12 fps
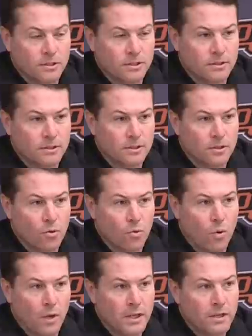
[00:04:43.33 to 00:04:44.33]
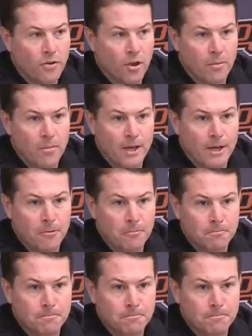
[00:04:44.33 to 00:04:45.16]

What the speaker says: and, you know, what he's all about.